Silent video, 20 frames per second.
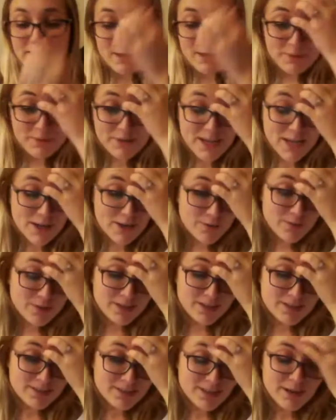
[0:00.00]
to put
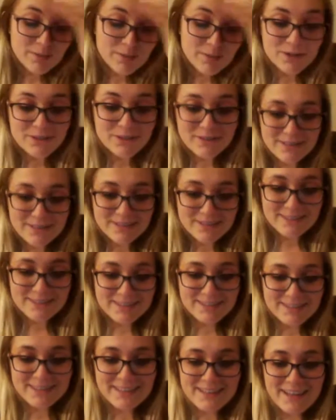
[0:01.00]
everybody's numbers
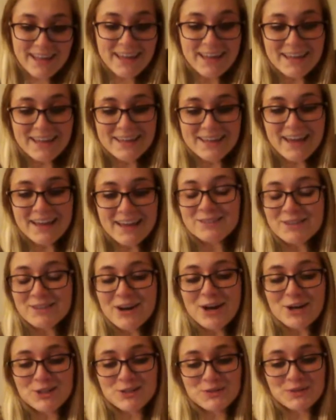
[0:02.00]
like as their
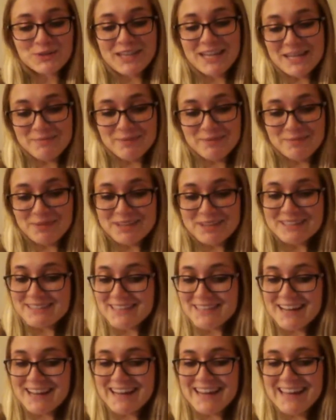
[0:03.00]
actual names because
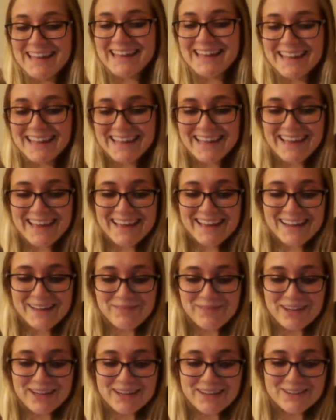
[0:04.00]
I'm
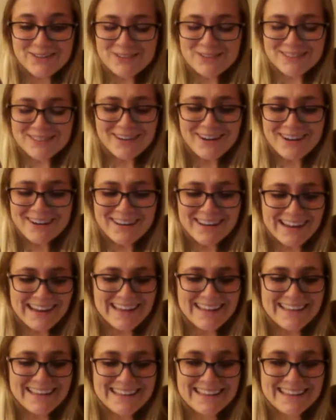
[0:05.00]
like, who's talking?